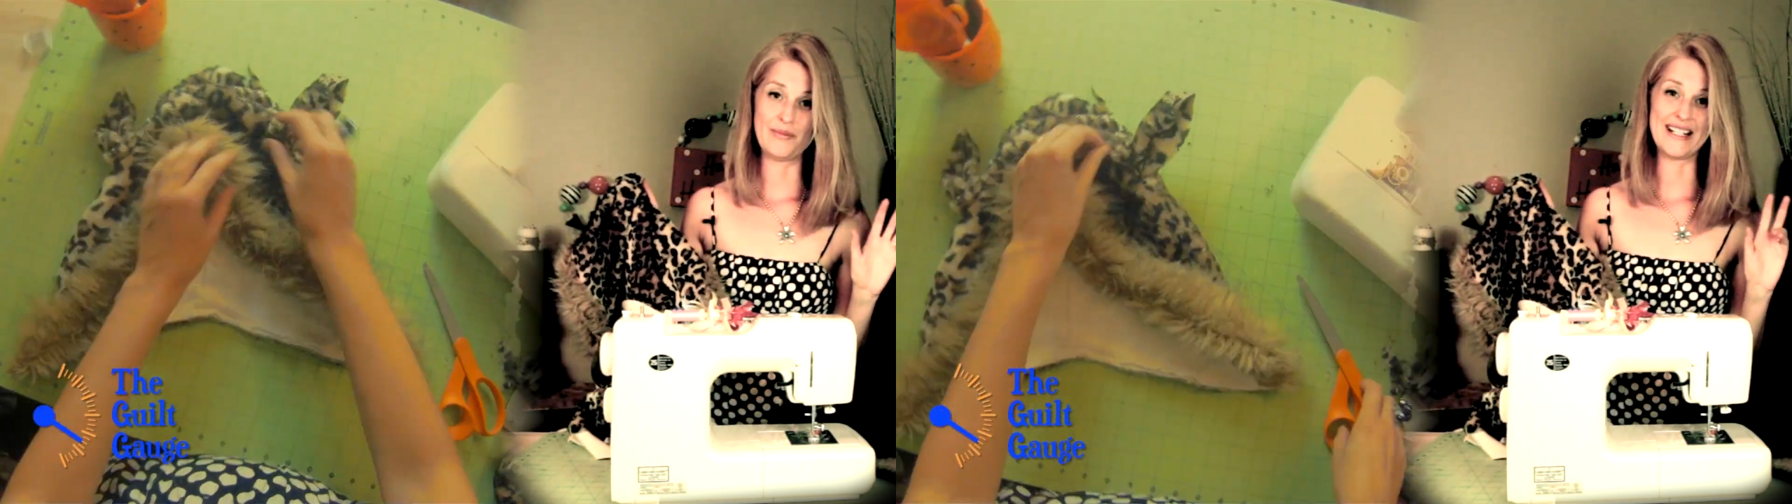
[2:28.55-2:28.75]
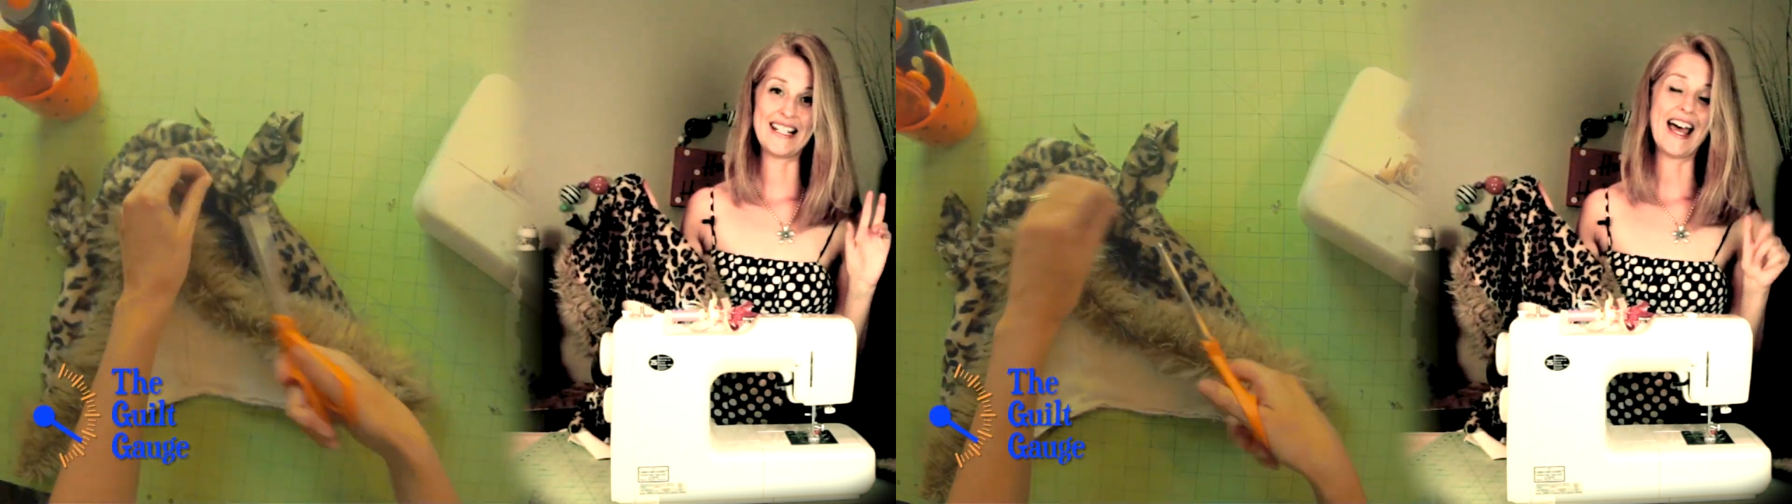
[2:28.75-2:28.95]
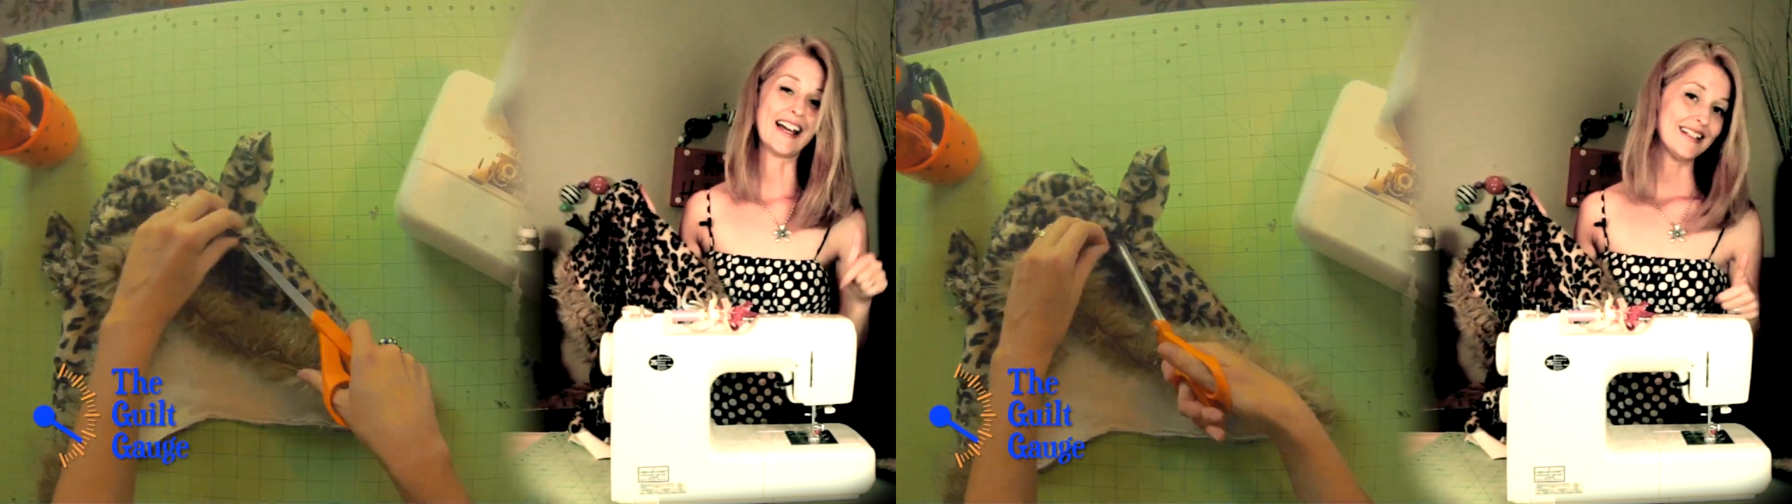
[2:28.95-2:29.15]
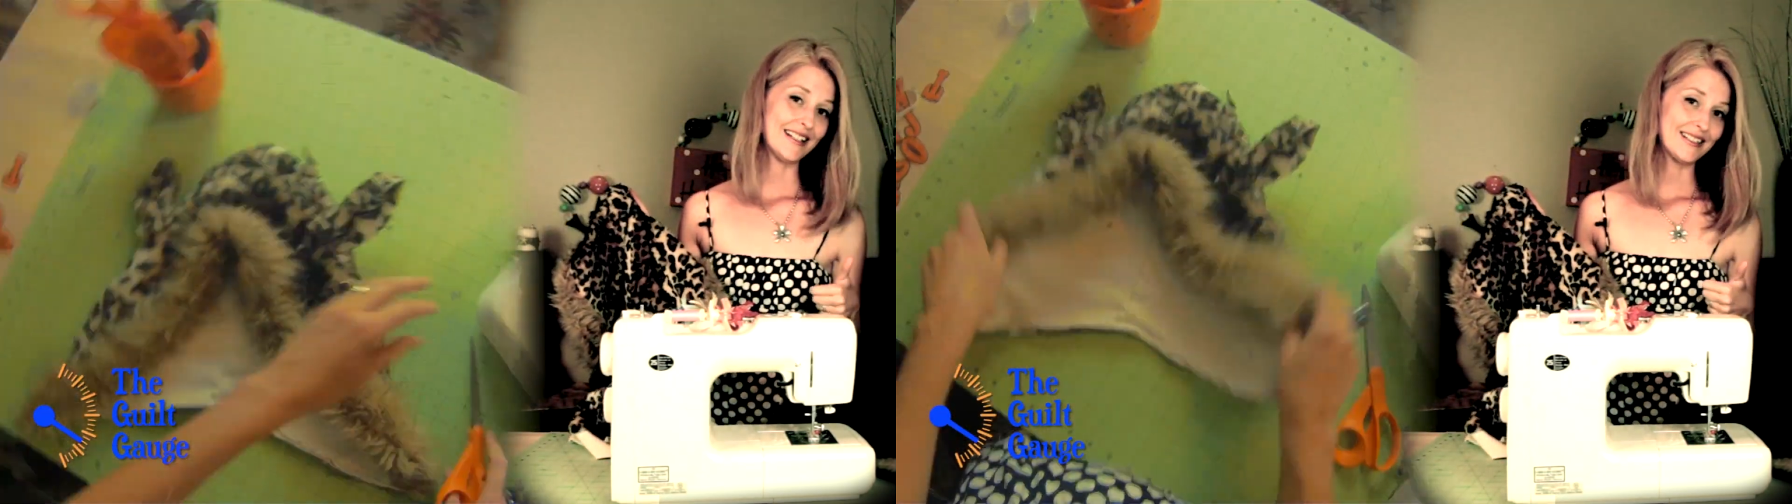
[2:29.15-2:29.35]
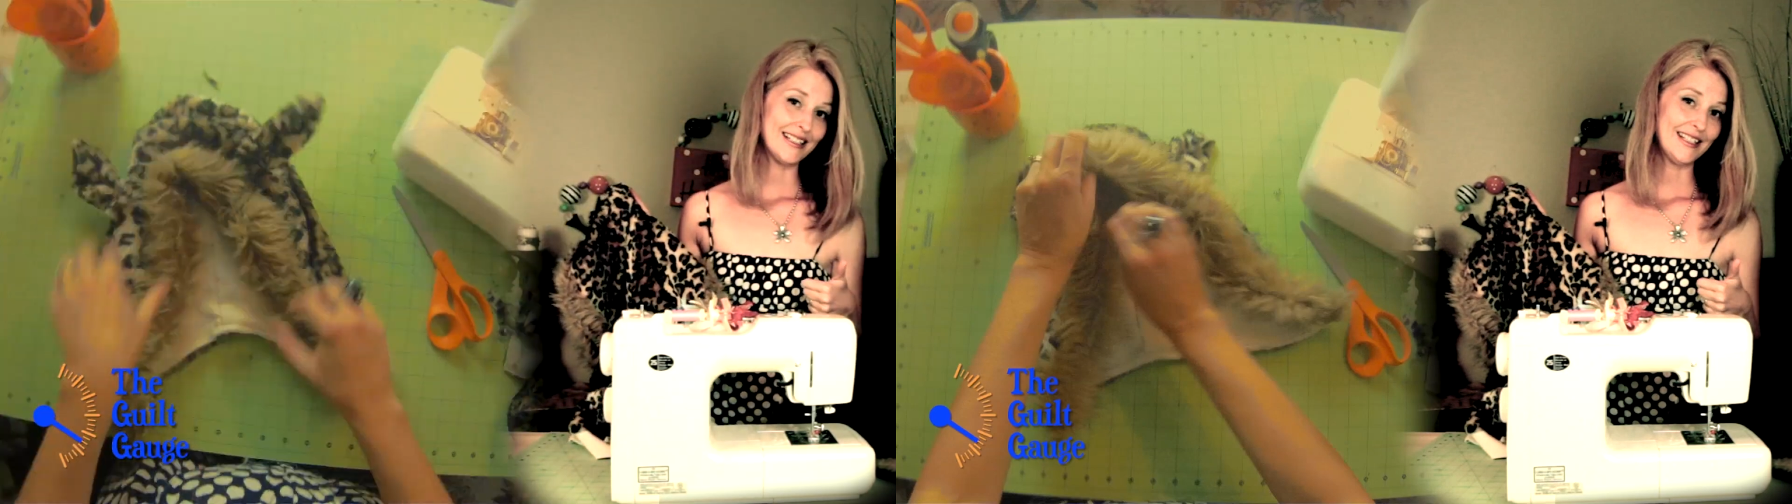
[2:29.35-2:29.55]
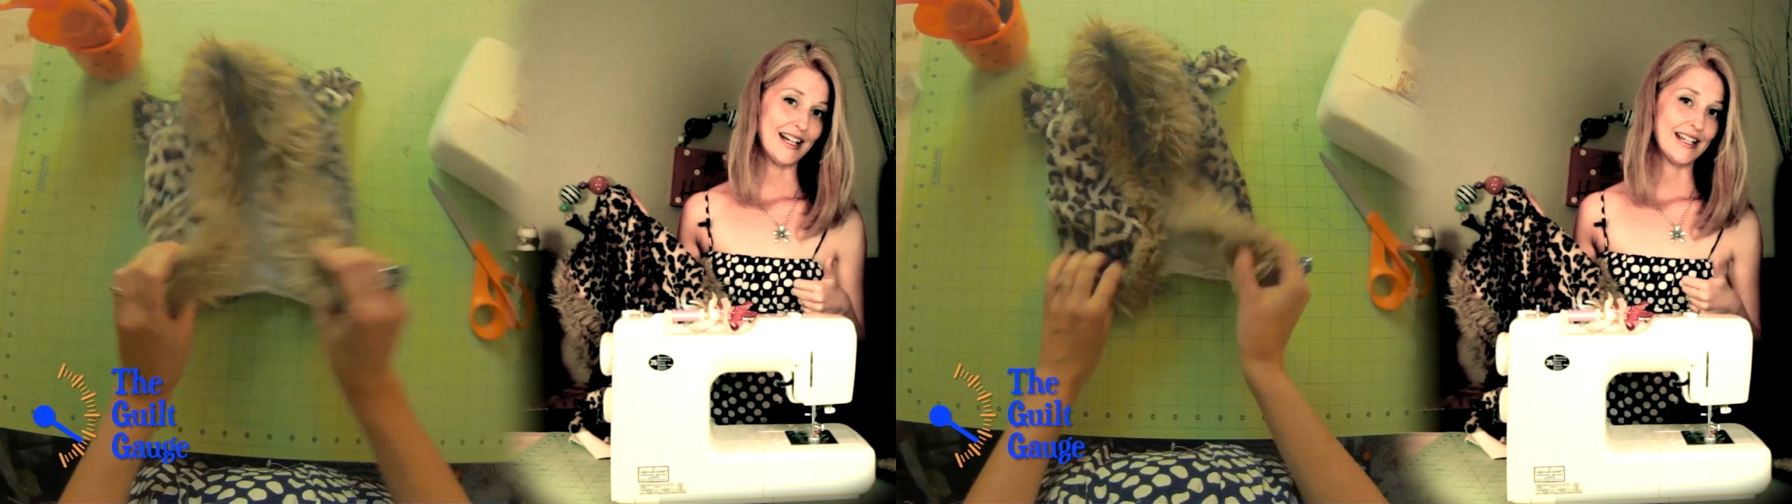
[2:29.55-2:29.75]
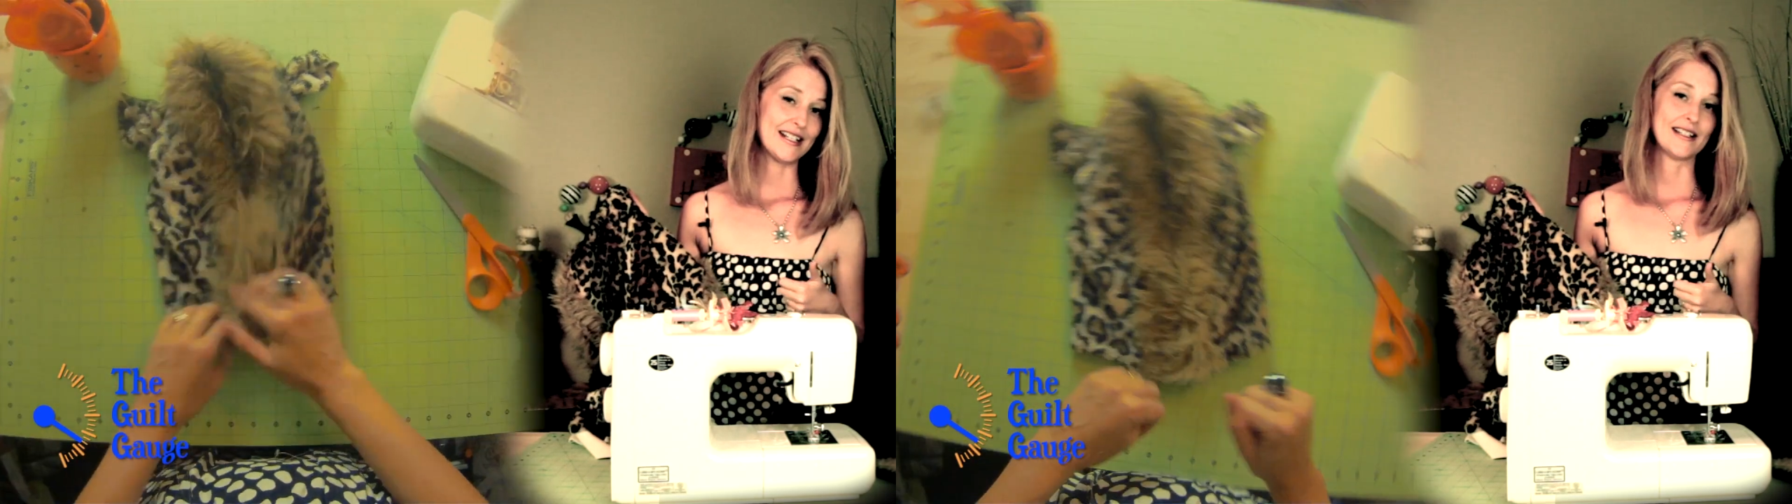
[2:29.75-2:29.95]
but technically I get